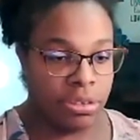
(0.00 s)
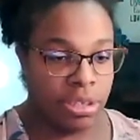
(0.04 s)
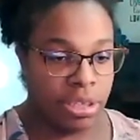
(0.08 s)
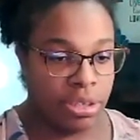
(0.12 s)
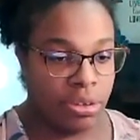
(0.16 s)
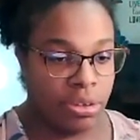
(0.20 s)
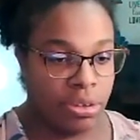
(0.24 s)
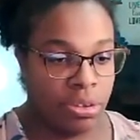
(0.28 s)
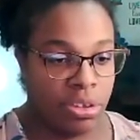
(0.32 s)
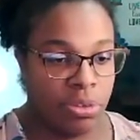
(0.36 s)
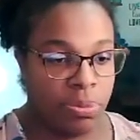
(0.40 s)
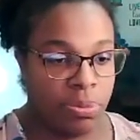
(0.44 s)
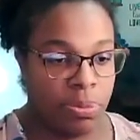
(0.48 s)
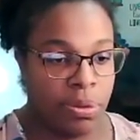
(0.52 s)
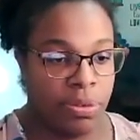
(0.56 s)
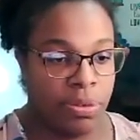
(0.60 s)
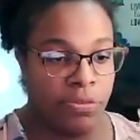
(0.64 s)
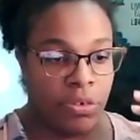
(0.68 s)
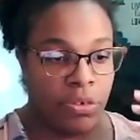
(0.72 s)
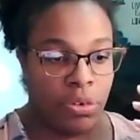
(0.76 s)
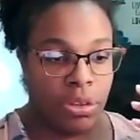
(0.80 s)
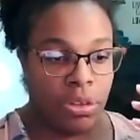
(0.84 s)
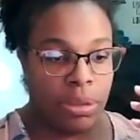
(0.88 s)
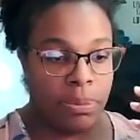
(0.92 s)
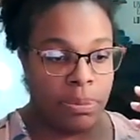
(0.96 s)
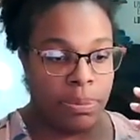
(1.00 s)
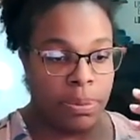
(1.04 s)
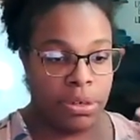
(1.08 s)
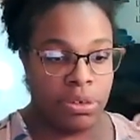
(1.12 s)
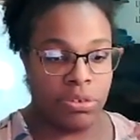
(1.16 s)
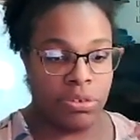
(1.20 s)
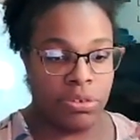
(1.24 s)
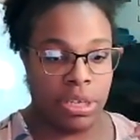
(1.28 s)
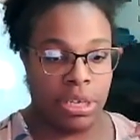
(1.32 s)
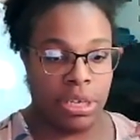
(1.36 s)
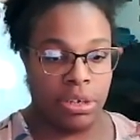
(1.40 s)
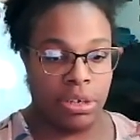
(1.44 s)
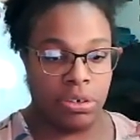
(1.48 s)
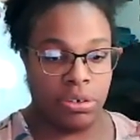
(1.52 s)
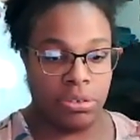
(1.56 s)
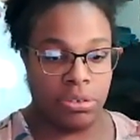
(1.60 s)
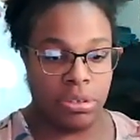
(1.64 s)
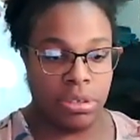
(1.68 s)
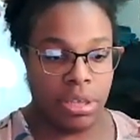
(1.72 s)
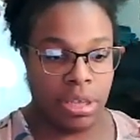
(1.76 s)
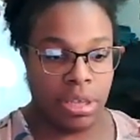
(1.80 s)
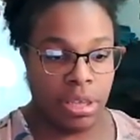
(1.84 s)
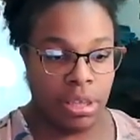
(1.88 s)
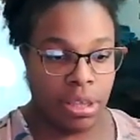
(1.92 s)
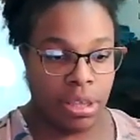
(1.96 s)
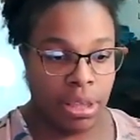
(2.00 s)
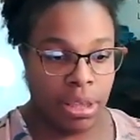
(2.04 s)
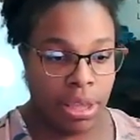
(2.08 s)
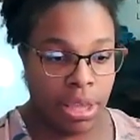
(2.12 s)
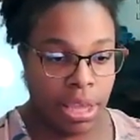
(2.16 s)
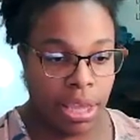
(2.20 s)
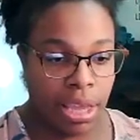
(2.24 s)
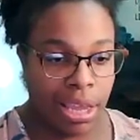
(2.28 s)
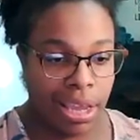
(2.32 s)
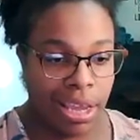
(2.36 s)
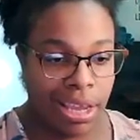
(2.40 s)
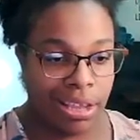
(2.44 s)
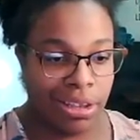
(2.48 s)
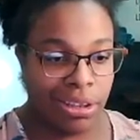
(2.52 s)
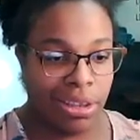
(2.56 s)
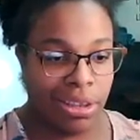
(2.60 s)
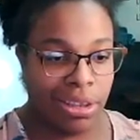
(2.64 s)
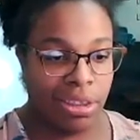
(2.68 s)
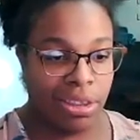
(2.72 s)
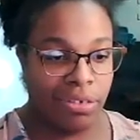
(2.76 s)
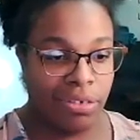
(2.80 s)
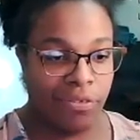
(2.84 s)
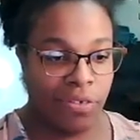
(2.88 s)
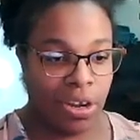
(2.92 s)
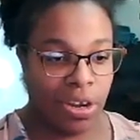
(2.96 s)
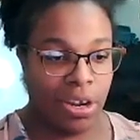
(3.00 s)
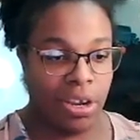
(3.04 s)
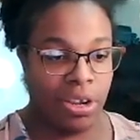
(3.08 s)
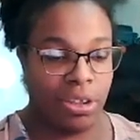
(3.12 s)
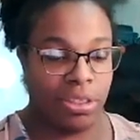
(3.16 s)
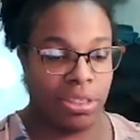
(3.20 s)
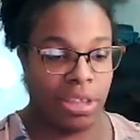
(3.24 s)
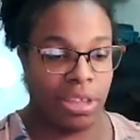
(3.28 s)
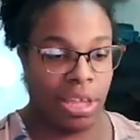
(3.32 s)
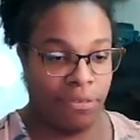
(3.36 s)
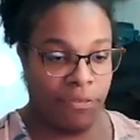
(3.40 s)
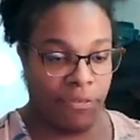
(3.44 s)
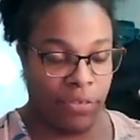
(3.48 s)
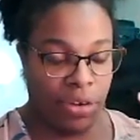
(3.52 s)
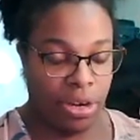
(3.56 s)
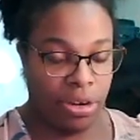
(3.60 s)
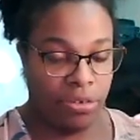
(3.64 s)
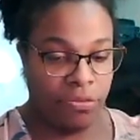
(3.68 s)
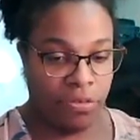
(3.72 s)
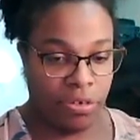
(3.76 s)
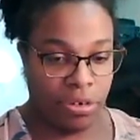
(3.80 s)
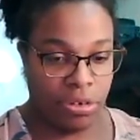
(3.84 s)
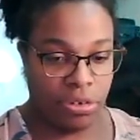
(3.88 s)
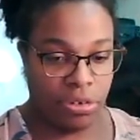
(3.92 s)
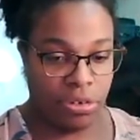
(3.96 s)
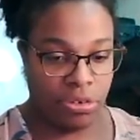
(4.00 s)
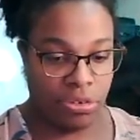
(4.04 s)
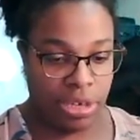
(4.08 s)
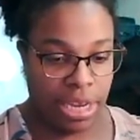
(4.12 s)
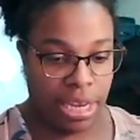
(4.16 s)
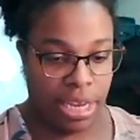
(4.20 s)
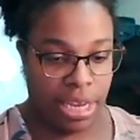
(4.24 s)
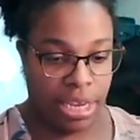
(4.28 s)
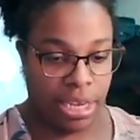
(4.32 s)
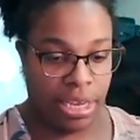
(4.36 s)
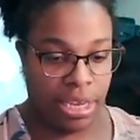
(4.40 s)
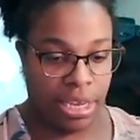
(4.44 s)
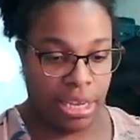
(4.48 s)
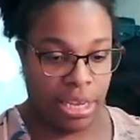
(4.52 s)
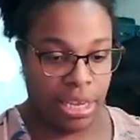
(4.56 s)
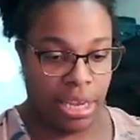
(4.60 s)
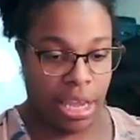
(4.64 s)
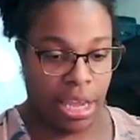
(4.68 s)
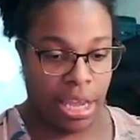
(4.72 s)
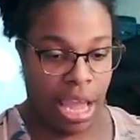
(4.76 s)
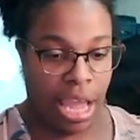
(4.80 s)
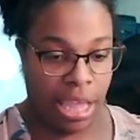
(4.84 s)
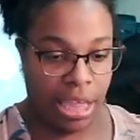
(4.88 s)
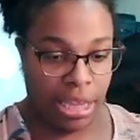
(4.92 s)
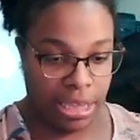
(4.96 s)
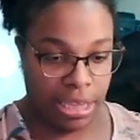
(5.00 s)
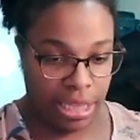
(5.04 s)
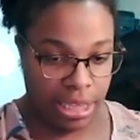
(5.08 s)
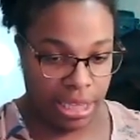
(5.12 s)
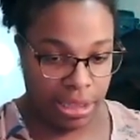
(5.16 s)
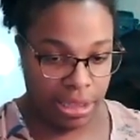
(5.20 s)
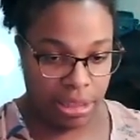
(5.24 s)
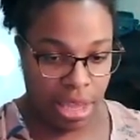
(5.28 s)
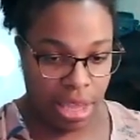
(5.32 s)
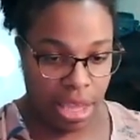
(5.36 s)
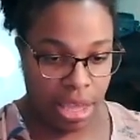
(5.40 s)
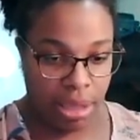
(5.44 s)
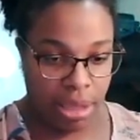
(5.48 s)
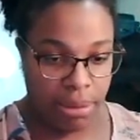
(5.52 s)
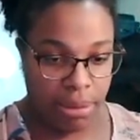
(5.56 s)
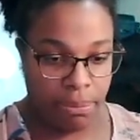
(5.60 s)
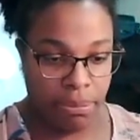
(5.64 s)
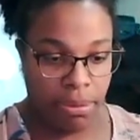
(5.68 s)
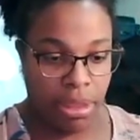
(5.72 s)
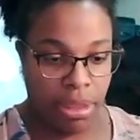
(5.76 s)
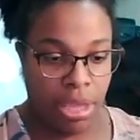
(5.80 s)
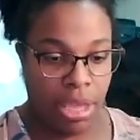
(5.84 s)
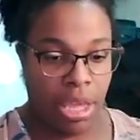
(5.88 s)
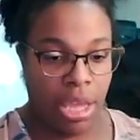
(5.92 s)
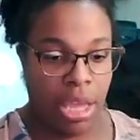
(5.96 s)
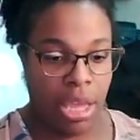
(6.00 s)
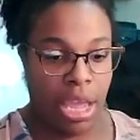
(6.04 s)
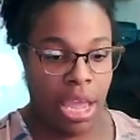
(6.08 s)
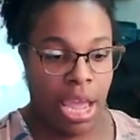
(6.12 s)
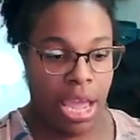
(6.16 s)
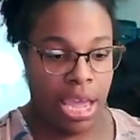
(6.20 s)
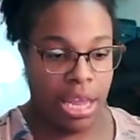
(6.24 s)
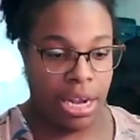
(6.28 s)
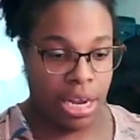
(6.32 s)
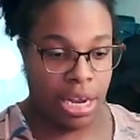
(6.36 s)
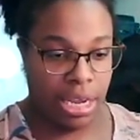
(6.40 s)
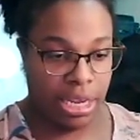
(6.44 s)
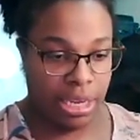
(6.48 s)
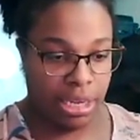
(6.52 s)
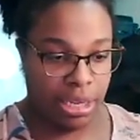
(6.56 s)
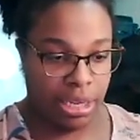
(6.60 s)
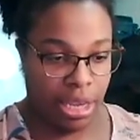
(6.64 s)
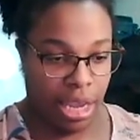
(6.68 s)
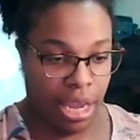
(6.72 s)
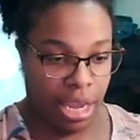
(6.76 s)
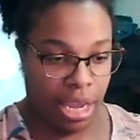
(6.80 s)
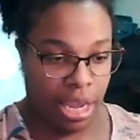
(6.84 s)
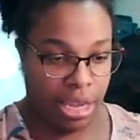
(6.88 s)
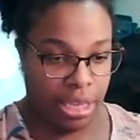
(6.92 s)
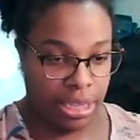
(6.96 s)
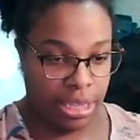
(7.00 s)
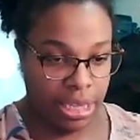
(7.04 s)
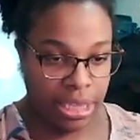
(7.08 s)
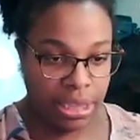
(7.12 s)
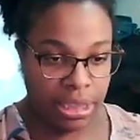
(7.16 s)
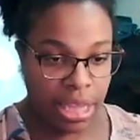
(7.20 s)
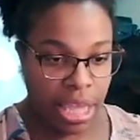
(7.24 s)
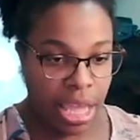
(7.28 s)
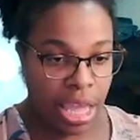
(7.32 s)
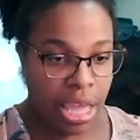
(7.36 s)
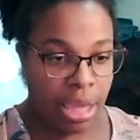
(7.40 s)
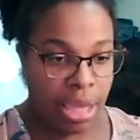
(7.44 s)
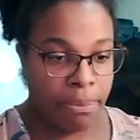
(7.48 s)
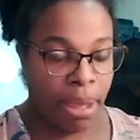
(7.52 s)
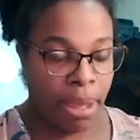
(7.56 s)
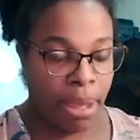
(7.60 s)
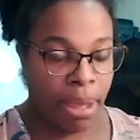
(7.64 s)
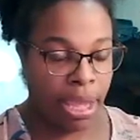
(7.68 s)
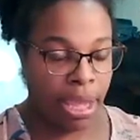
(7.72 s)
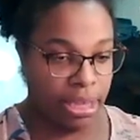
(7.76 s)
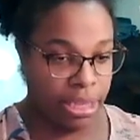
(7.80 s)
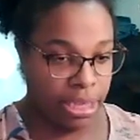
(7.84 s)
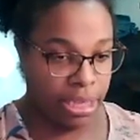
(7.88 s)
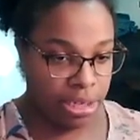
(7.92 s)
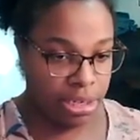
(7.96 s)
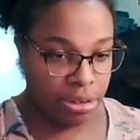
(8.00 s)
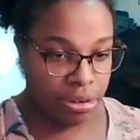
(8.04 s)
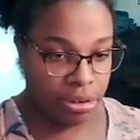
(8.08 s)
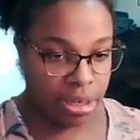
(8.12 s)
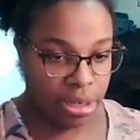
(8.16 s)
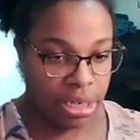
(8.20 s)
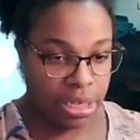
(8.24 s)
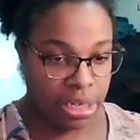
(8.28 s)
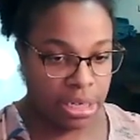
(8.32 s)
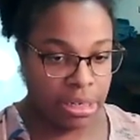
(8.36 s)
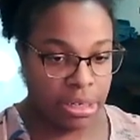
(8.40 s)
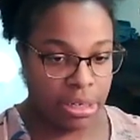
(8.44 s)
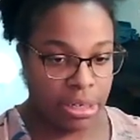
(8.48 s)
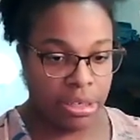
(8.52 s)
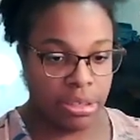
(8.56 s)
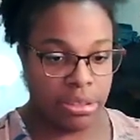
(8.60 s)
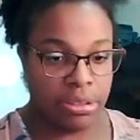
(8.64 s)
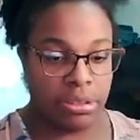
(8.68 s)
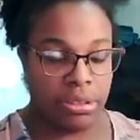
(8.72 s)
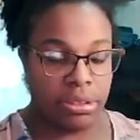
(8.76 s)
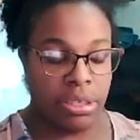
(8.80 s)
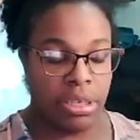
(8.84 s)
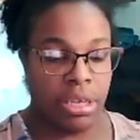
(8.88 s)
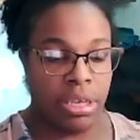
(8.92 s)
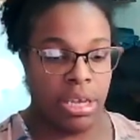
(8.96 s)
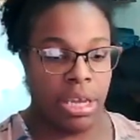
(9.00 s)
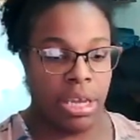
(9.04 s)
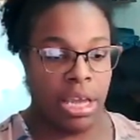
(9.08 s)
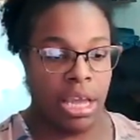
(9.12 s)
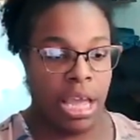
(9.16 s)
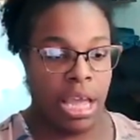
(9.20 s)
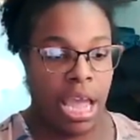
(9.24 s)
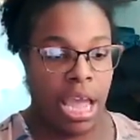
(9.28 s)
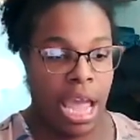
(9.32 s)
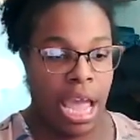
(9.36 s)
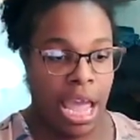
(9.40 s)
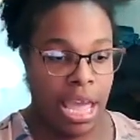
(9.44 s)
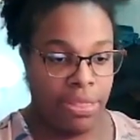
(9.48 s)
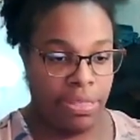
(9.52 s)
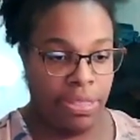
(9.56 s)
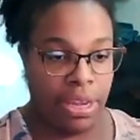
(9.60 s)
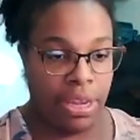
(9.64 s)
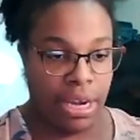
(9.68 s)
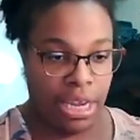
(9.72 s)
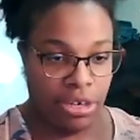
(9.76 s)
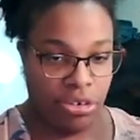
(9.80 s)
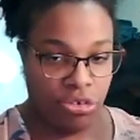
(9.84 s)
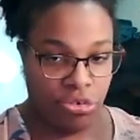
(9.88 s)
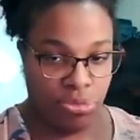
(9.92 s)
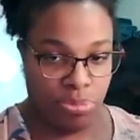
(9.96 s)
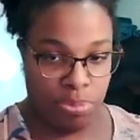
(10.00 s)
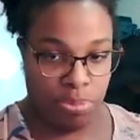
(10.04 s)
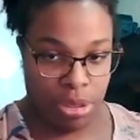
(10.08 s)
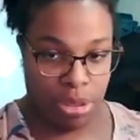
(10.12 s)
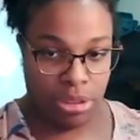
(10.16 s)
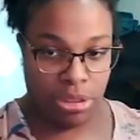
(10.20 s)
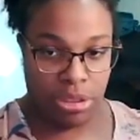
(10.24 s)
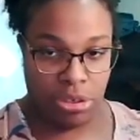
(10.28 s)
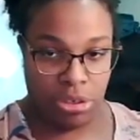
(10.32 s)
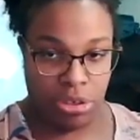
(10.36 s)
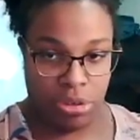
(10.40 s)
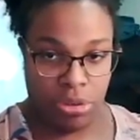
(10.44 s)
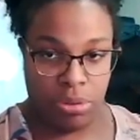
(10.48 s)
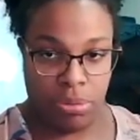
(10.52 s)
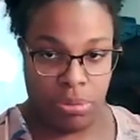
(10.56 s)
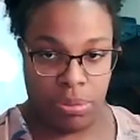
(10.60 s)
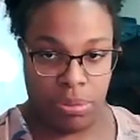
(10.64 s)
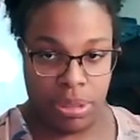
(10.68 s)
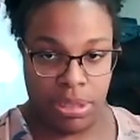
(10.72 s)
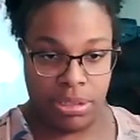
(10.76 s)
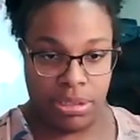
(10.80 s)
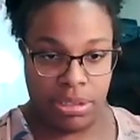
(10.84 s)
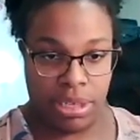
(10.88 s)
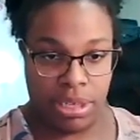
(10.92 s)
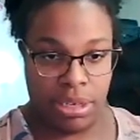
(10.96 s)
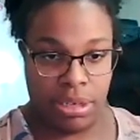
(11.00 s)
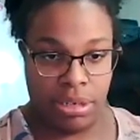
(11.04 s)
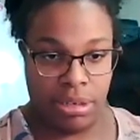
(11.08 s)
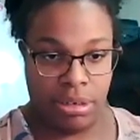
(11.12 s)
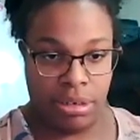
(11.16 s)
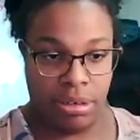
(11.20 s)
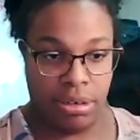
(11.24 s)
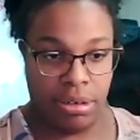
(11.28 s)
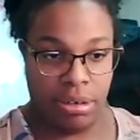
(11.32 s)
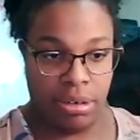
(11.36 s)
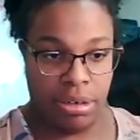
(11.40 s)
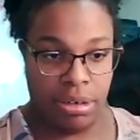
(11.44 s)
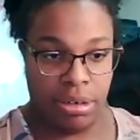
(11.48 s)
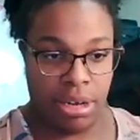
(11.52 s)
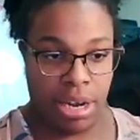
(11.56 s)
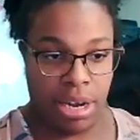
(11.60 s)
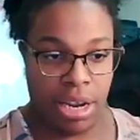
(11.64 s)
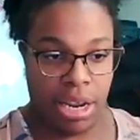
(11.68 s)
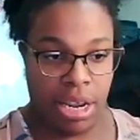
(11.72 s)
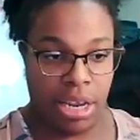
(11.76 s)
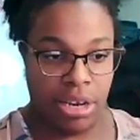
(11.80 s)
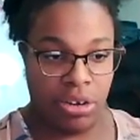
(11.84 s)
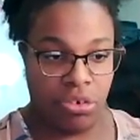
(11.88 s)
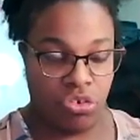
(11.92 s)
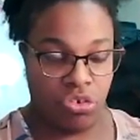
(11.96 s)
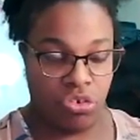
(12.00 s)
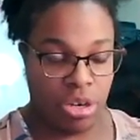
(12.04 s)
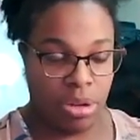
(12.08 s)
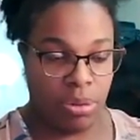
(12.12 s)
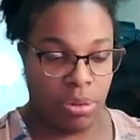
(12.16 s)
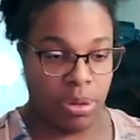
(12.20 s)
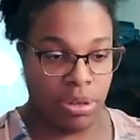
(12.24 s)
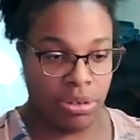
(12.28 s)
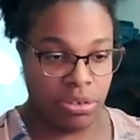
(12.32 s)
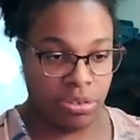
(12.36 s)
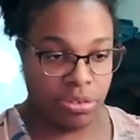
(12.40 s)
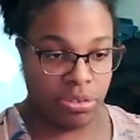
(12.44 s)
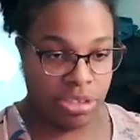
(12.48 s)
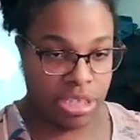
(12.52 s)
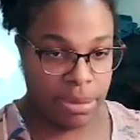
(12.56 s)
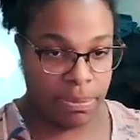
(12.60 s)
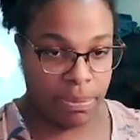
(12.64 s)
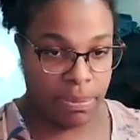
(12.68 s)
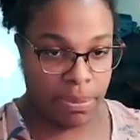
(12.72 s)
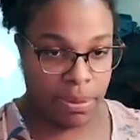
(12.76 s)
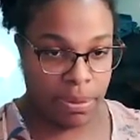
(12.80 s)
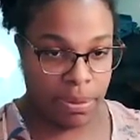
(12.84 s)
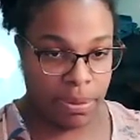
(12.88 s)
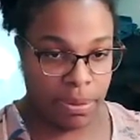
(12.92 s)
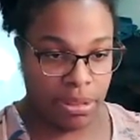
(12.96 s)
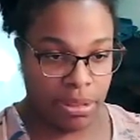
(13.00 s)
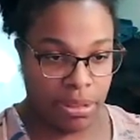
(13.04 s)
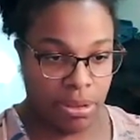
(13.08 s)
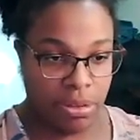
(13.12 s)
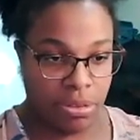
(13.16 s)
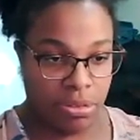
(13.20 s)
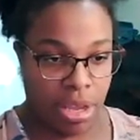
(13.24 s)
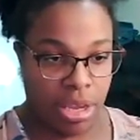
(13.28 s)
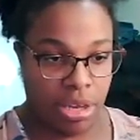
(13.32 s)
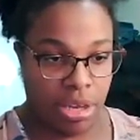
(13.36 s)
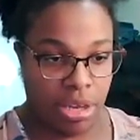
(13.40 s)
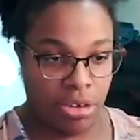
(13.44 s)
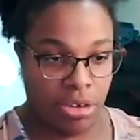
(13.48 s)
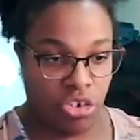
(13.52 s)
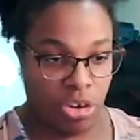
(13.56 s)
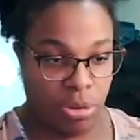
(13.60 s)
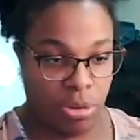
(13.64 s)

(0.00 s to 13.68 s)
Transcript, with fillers: Thank you, Holy Spirit, for newly pierced ears. And the very that very first day, I cleaned them and I, I cleaned them, I cleaned her ears, and then I put the new ones in. And she went to sleep with those on.